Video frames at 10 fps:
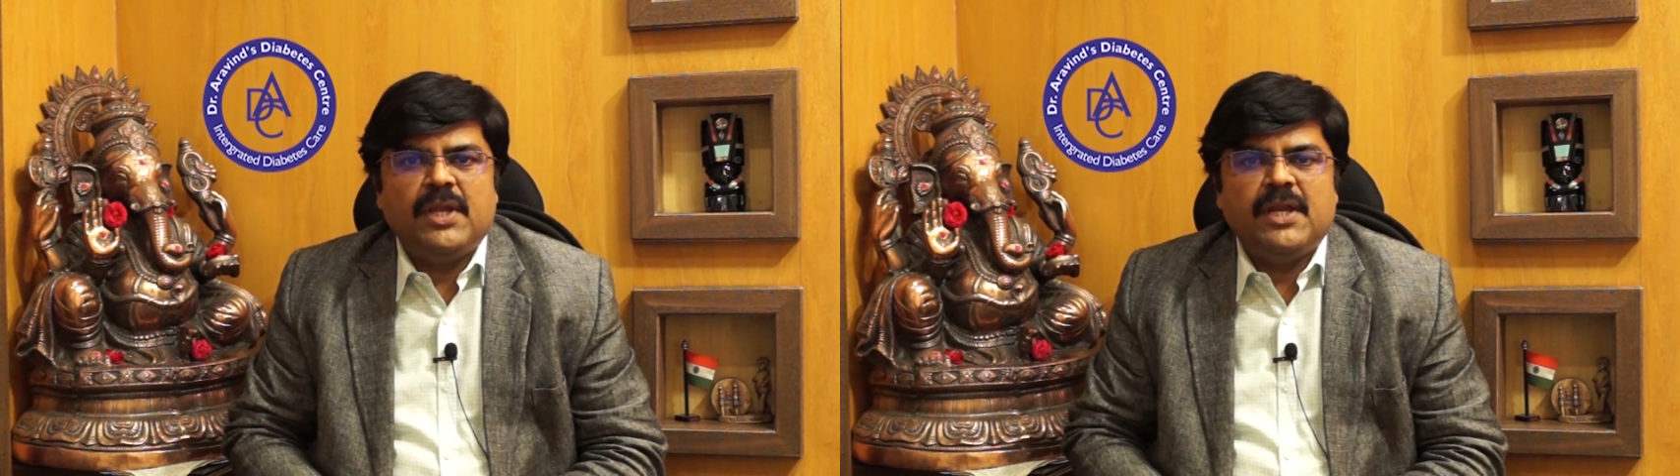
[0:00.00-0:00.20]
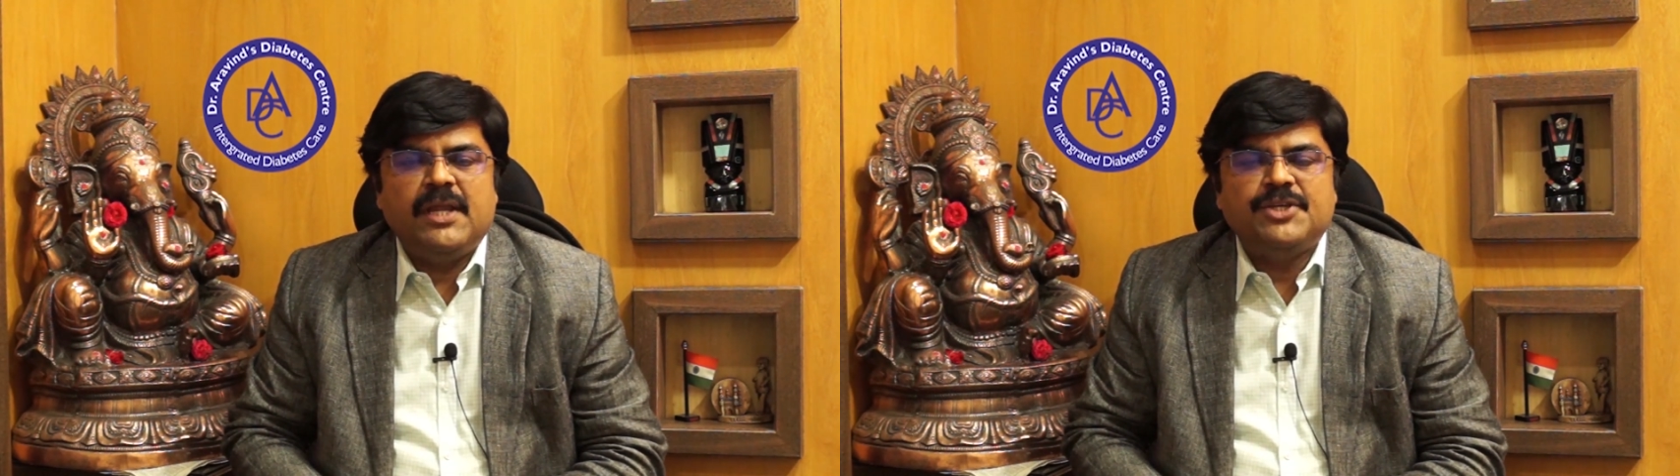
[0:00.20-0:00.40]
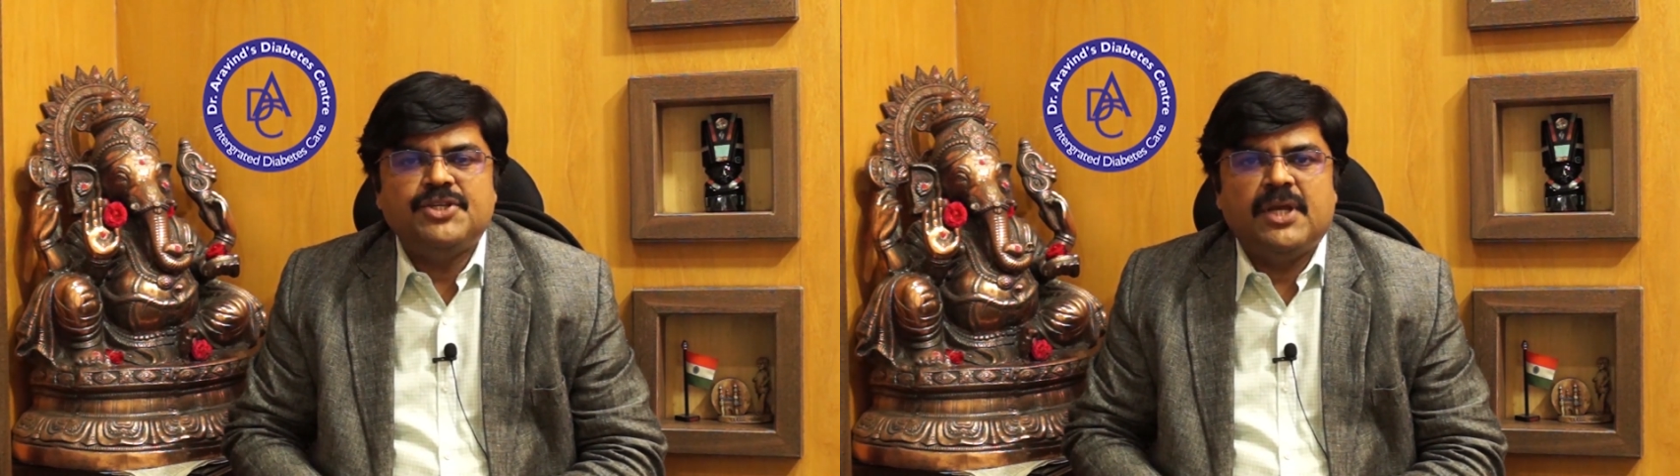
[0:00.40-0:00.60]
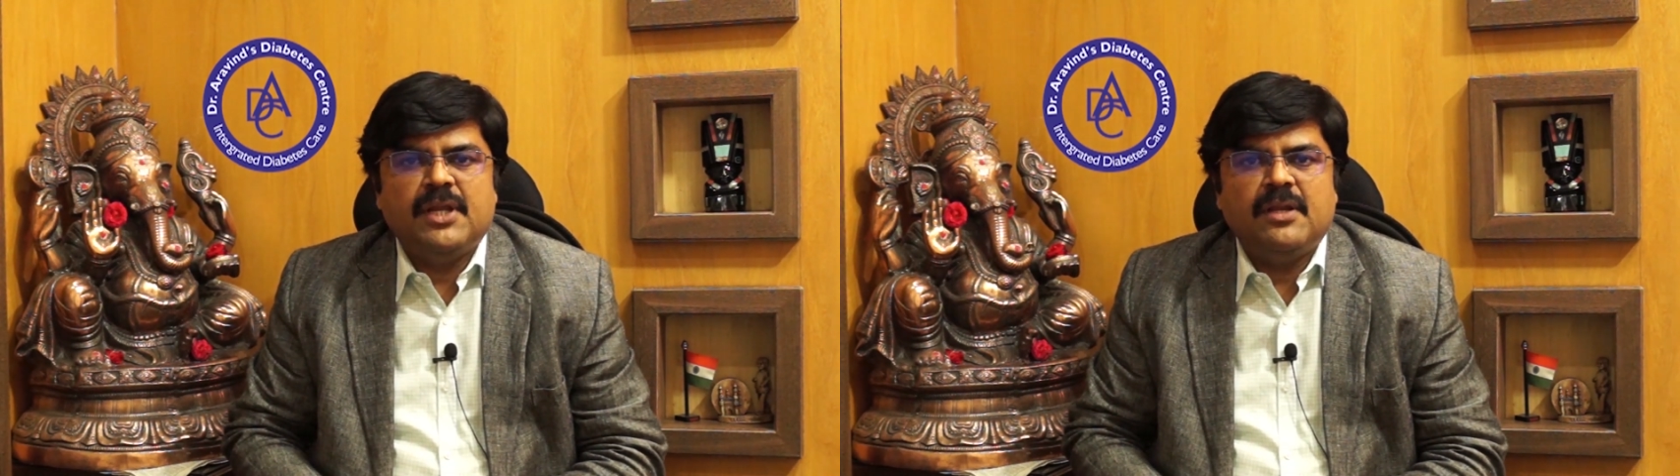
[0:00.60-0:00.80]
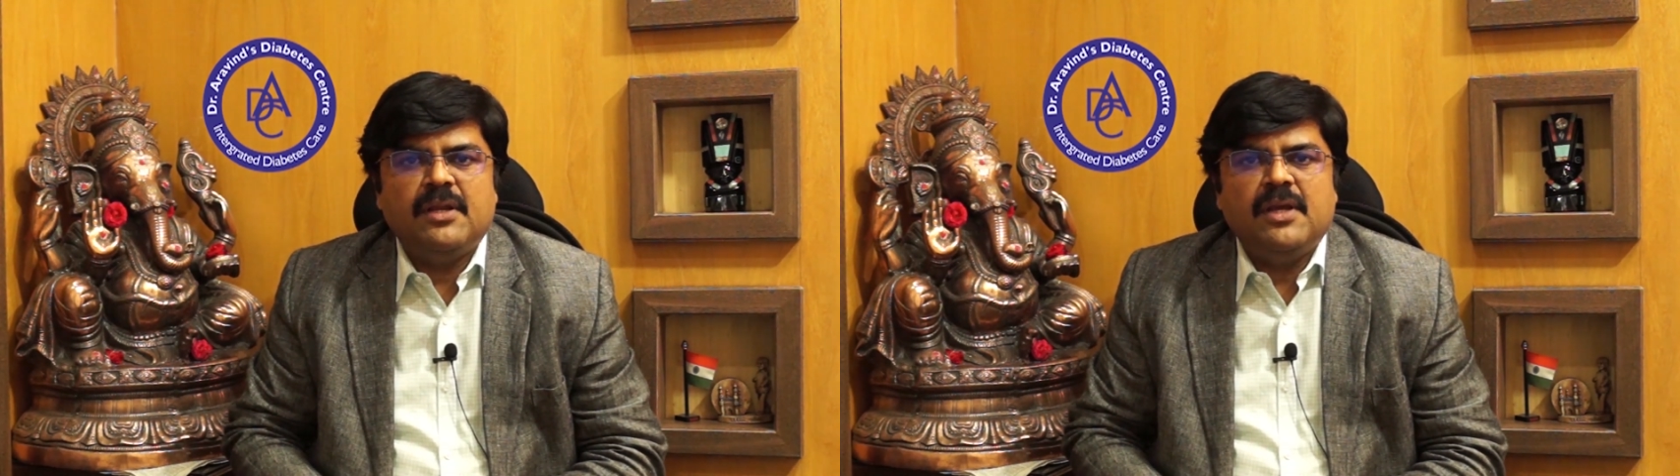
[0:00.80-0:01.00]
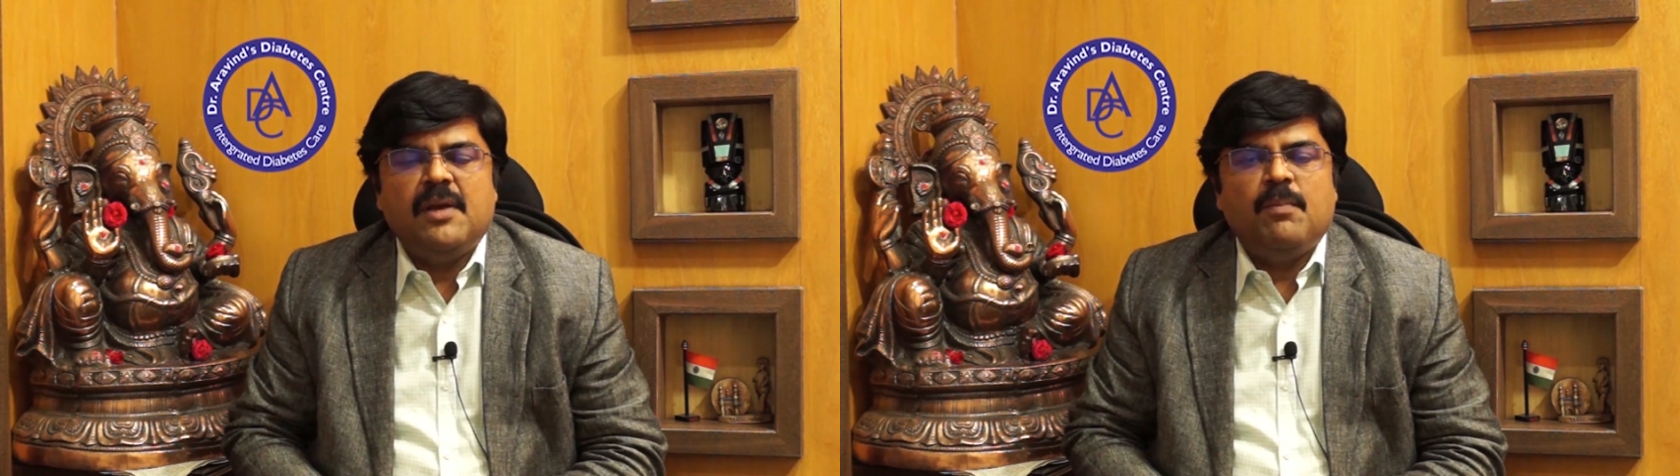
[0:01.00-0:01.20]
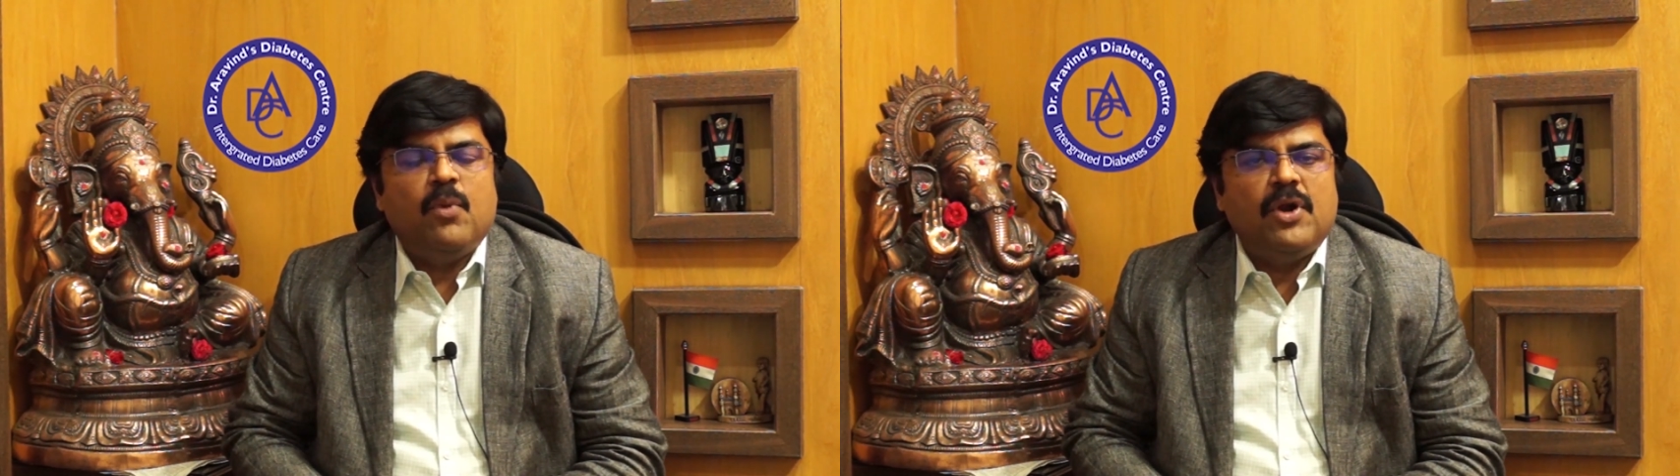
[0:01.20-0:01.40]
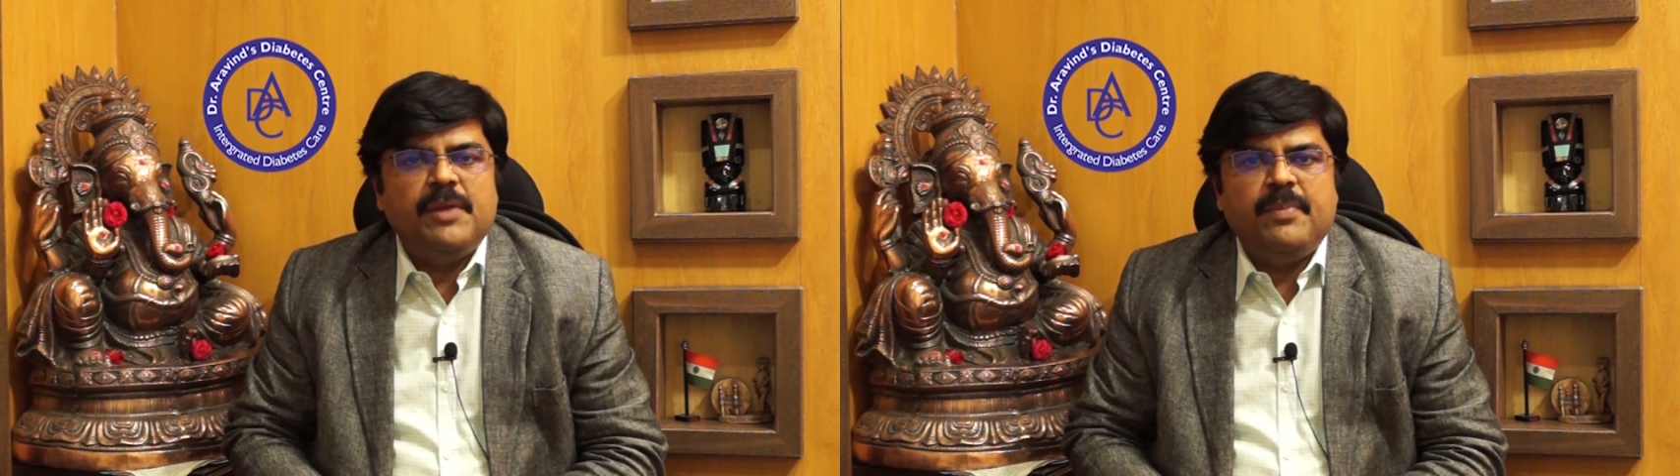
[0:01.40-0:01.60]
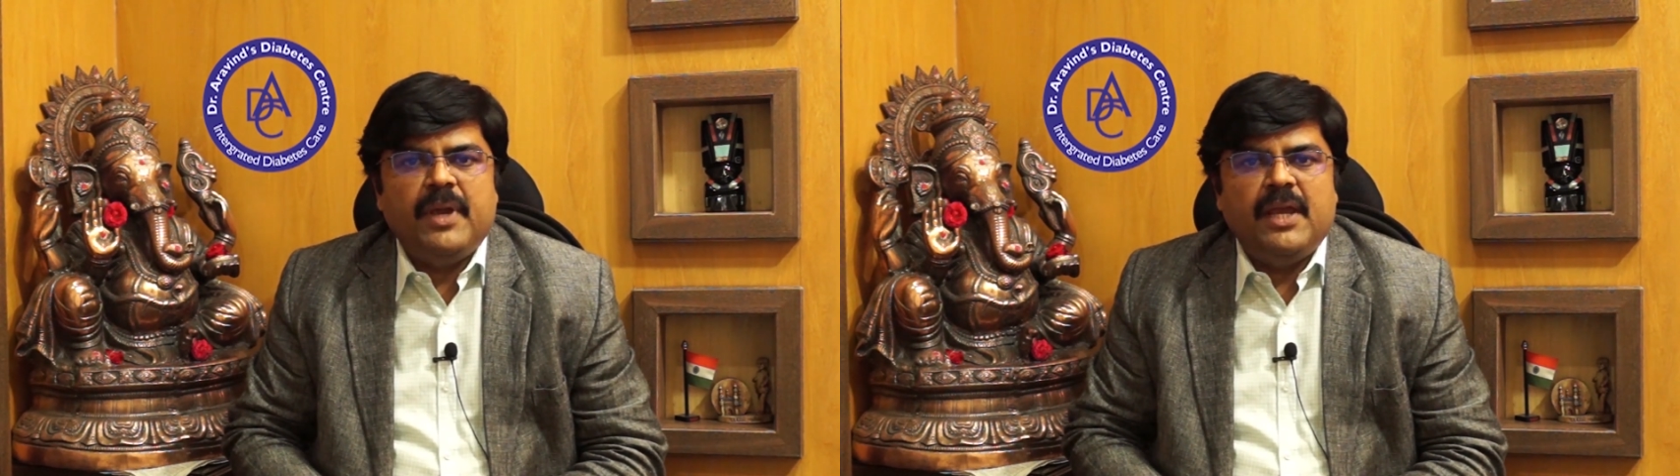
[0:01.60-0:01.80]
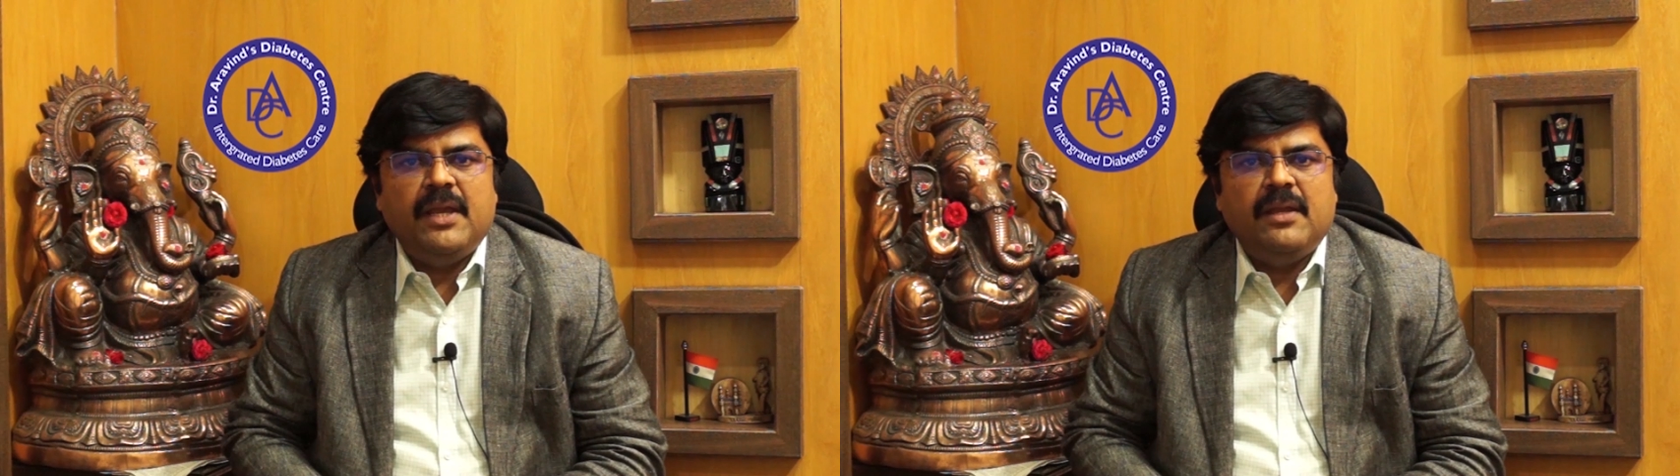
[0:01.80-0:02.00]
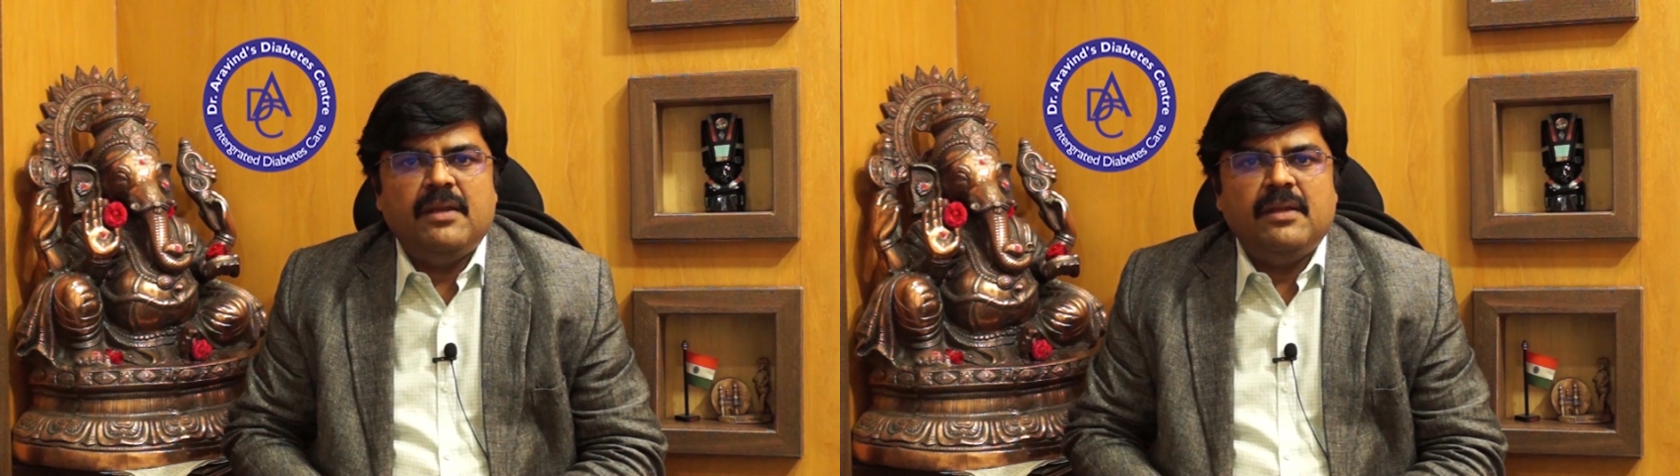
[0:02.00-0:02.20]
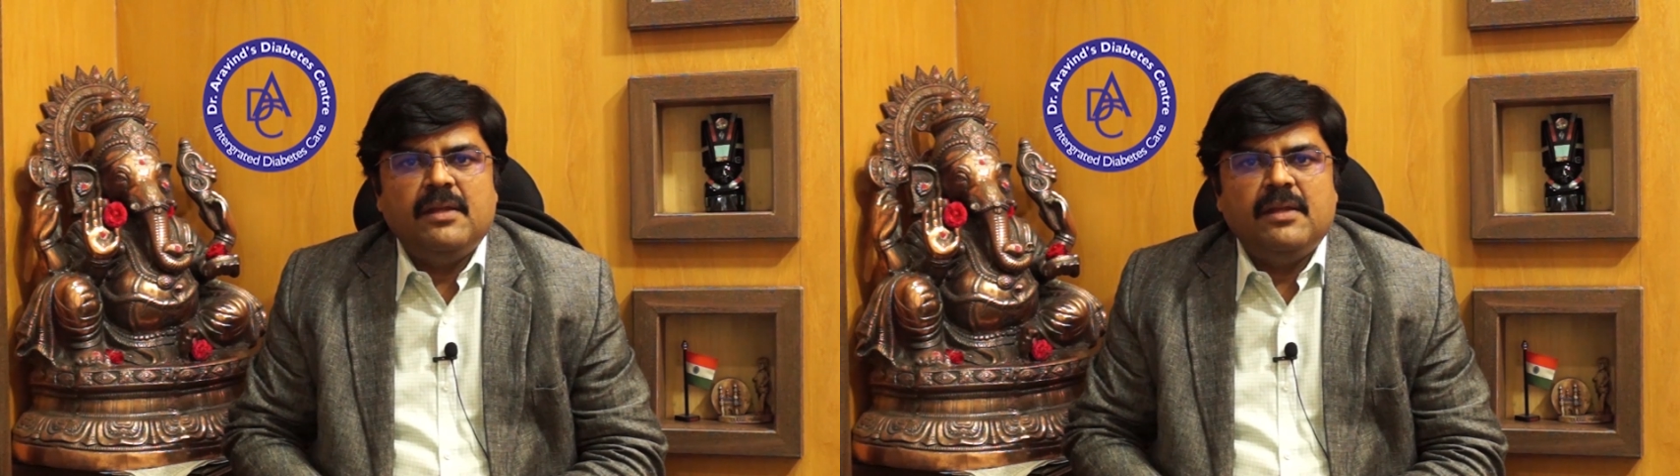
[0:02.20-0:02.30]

irritation, body pain,